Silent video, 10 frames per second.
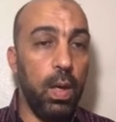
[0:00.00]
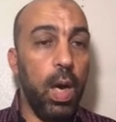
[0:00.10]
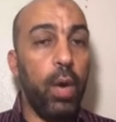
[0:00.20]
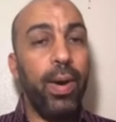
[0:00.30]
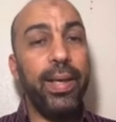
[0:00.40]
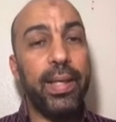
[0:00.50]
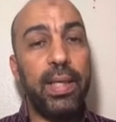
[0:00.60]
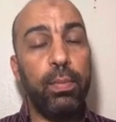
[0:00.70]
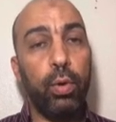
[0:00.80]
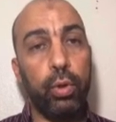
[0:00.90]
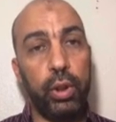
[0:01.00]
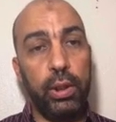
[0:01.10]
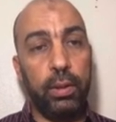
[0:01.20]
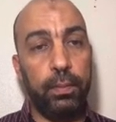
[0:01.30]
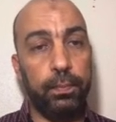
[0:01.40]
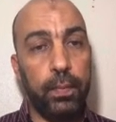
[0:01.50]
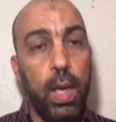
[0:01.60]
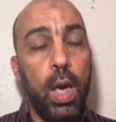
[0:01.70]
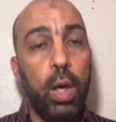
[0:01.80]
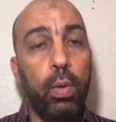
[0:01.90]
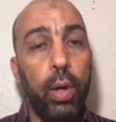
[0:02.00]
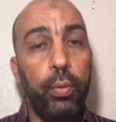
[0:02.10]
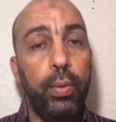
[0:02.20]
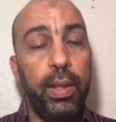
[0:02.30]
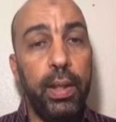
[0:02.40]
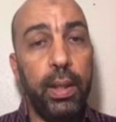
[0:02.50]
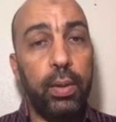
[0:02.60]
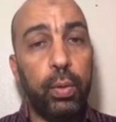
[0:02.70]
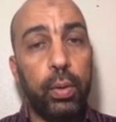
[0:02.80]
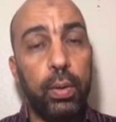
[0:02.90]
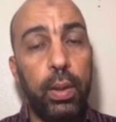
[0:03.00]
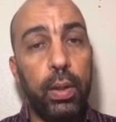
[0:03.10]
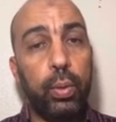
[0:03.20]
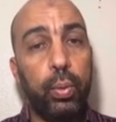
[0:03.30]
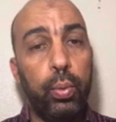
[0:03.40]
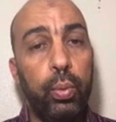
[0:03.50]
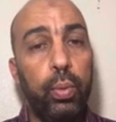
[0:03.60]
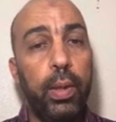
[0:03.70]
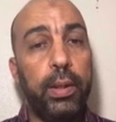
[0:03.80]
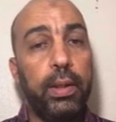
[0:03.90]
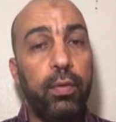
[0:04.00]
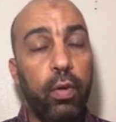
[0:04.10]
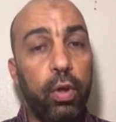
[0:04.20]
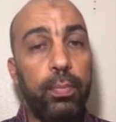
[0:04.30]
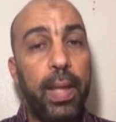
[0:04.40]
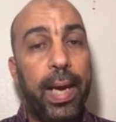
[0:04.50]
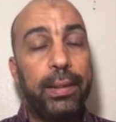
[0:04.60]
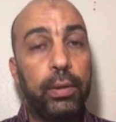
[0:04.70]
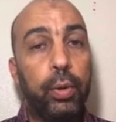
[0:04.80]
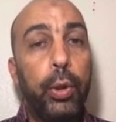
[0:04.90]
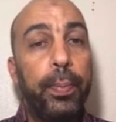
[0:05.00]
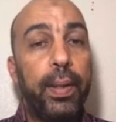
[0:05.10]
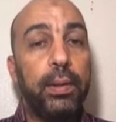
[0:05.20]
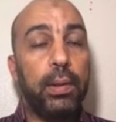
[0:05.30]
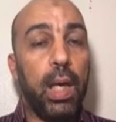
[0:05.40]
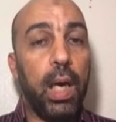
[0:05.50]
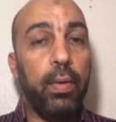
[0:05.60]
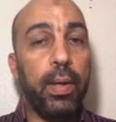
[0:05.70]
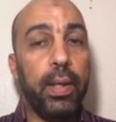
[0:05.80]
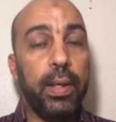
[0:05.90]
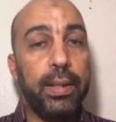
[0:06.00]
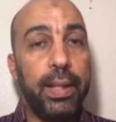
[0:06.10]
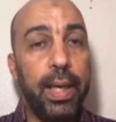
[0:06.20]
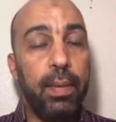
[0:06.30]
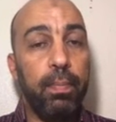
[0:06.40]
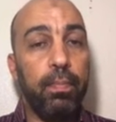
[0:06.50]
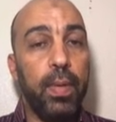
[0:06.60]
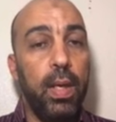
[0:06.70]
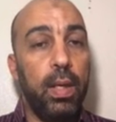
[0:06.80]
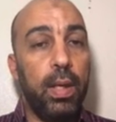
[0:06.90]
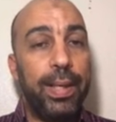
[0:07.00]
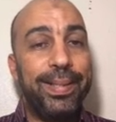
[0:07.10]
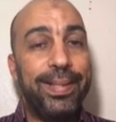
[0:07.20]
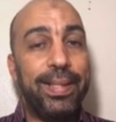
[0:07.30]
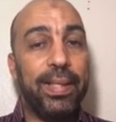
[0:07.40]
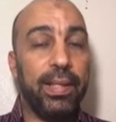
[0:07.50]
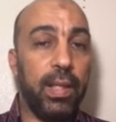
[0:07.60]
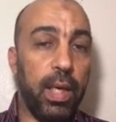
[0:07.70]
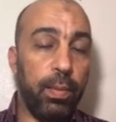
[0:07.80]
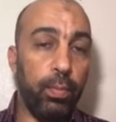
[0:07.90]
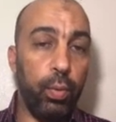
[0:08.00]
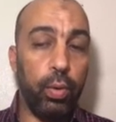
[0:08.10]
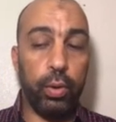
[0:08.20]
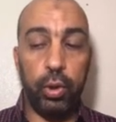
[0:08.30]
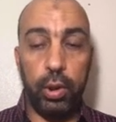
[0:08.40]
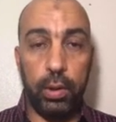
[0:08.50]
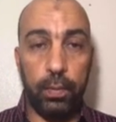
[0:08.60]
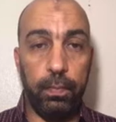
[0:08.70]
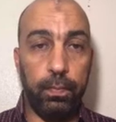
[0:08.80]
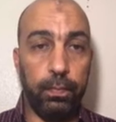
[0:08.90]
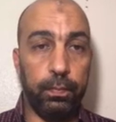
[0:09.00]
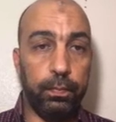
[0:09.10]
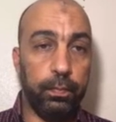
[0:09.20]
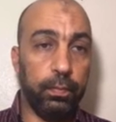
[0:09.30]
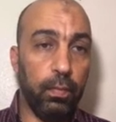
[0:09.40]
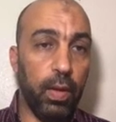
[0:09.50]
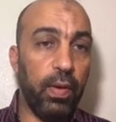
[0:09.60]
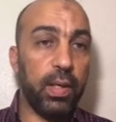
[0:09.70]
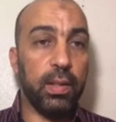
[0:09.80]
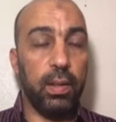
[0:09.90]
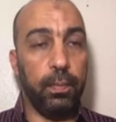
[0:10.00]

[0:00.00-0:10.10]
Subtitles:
Why exam worksheet? Why we need to develop and document our exam in this exam worksheet? First,